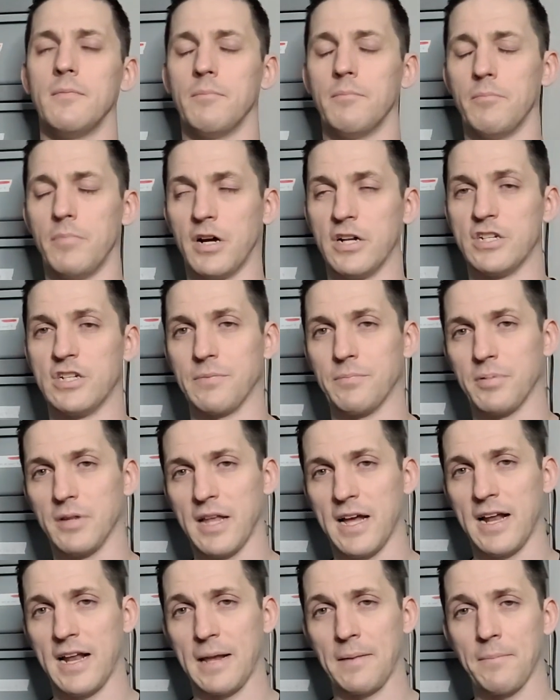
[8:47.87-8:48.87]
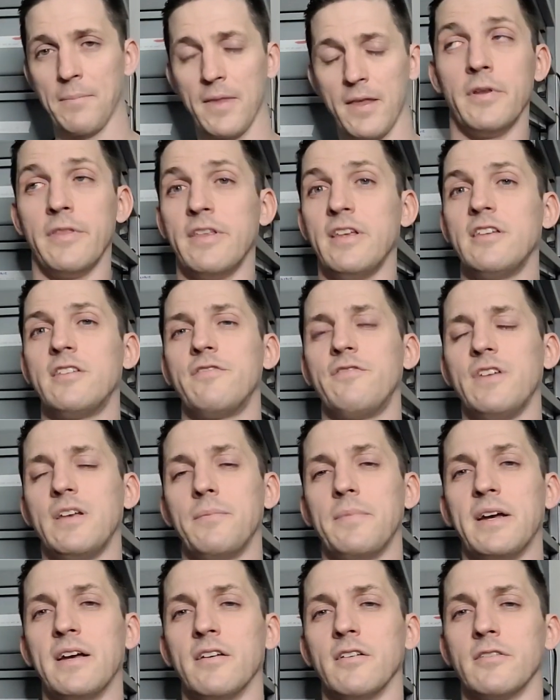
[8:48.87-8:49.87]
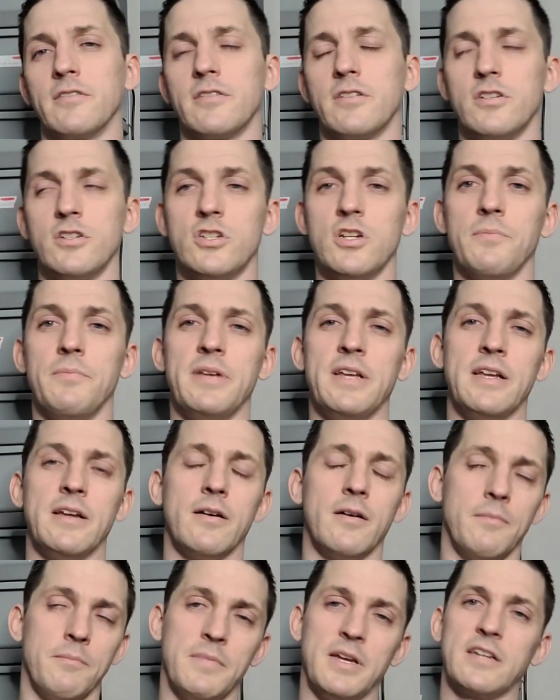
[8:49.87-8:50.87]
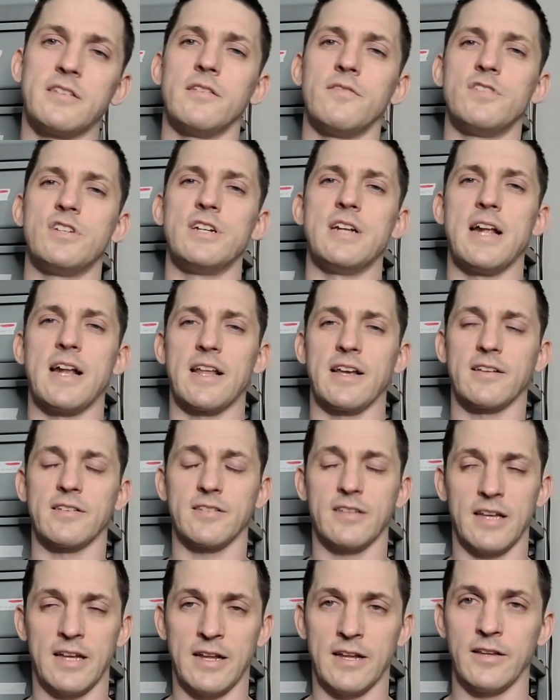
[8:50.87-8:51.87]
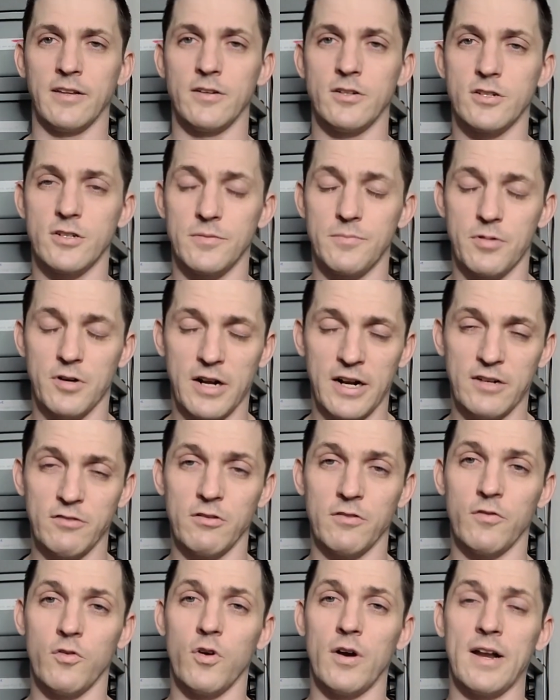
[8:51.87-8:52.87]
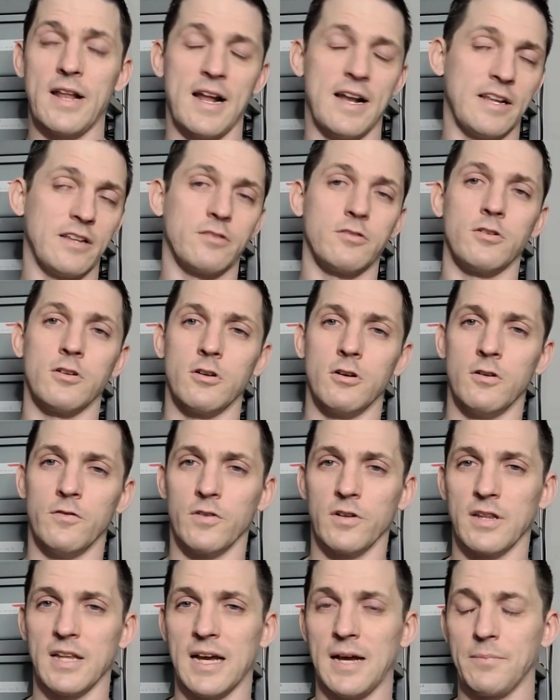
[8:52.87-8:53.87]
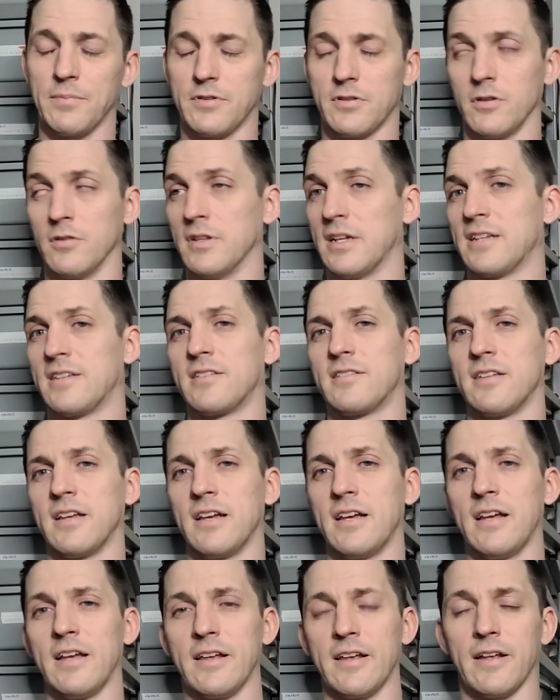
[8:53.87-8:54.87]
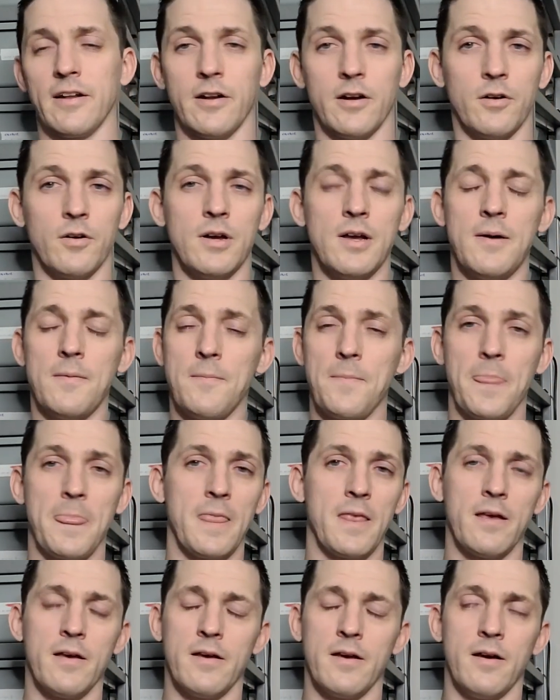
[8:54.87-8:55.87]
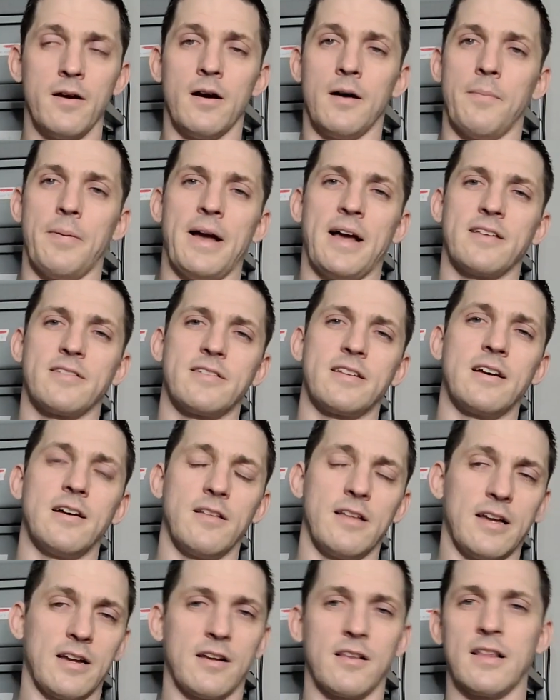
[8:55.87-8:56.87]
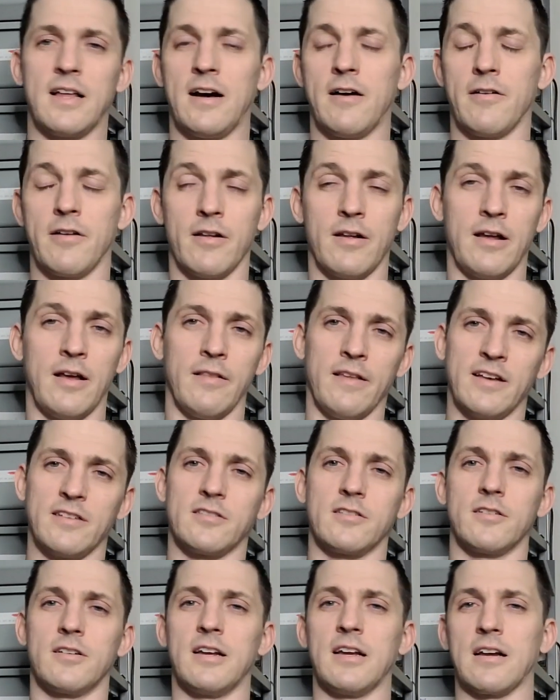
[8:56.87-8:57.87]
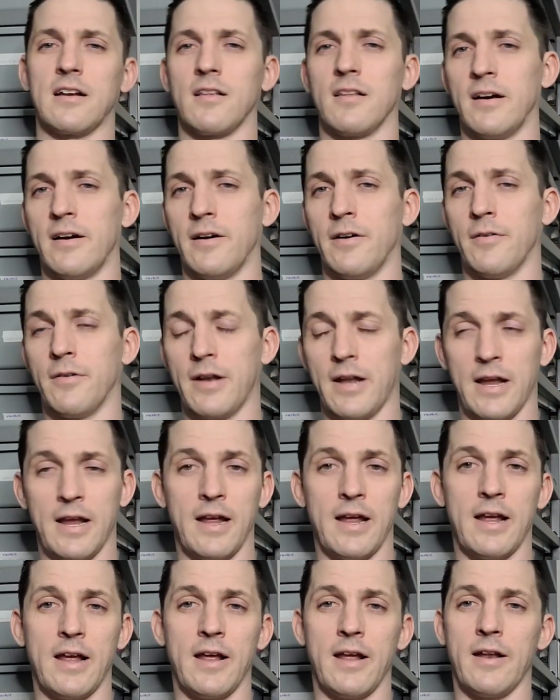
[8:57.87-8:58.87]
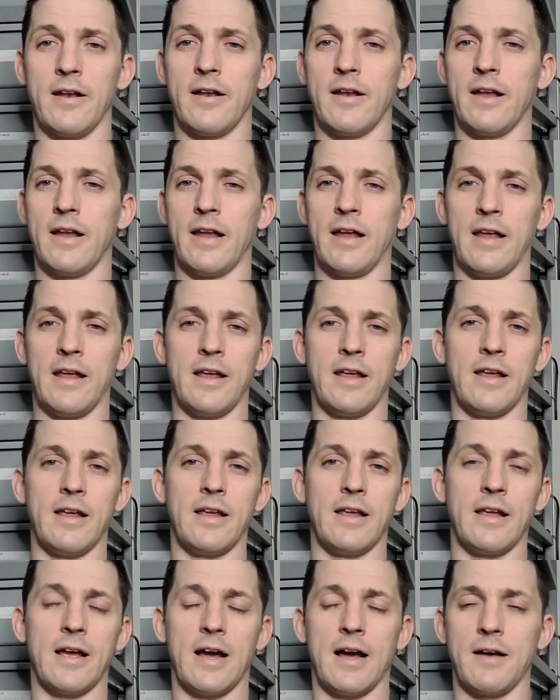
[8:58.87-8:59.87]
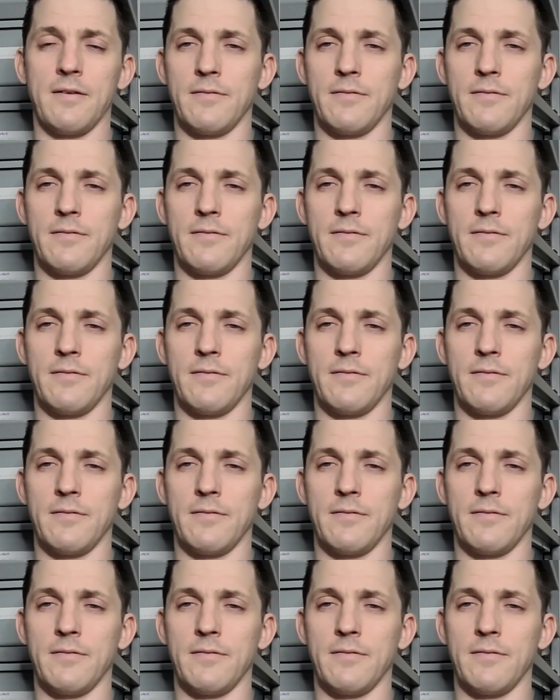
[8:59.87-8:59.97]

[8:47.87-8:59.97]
budget planning. But these females should be a mix of genetics, and you should try to avoid any sort of overlap. So let's say, a pastel het clown, a lesser het clown, and a,